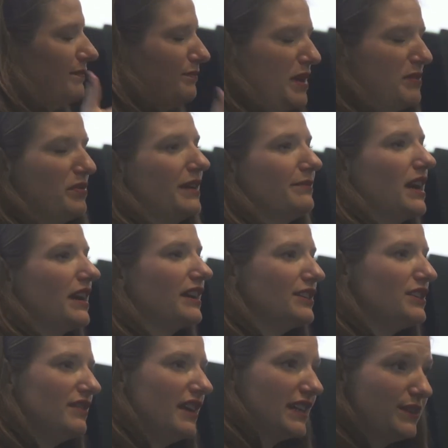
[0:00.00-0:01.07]
people I'm talking
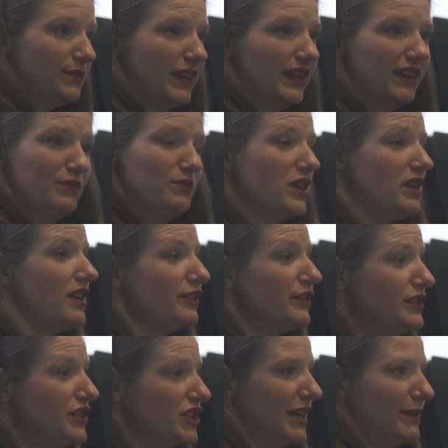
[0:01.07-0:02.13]
to next week work on
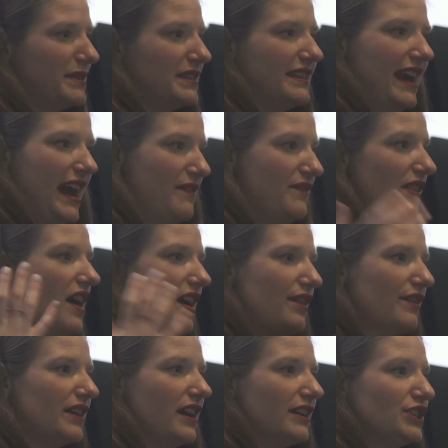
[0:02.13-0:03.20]
cruise ships. They have a lot
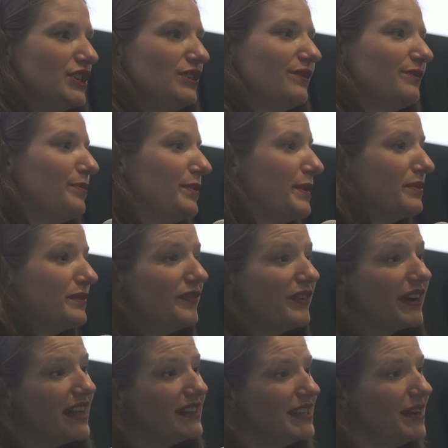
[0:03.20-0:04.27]
going on too. People
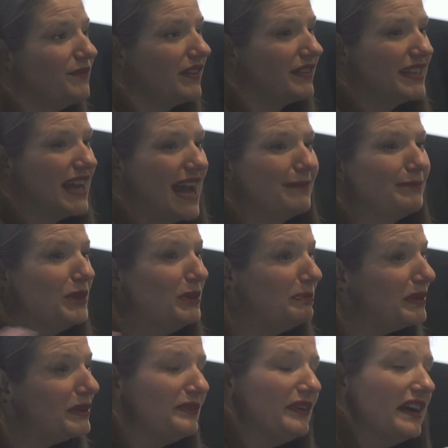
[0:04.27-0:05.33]
forget stuff all the time. Don't
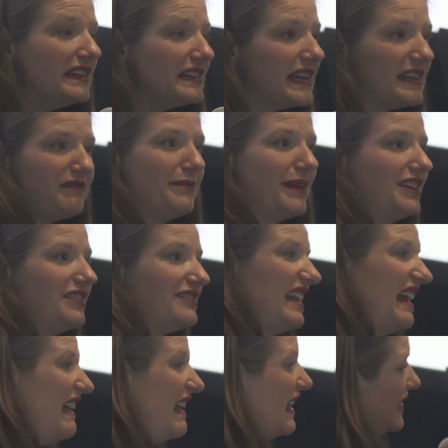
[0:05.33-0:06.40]
be afraid to send reminders
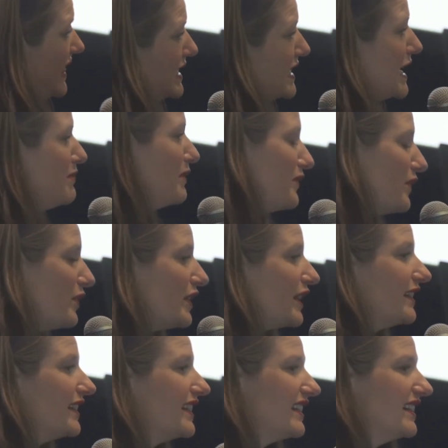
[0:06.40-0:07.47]
the day
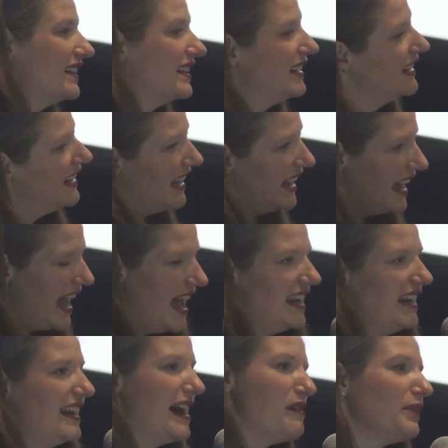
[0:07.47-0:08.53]
before and
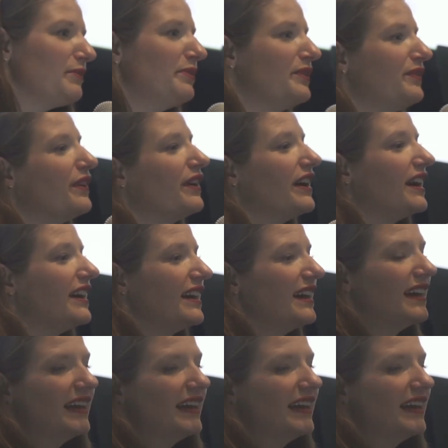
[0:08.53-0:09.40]
an hour before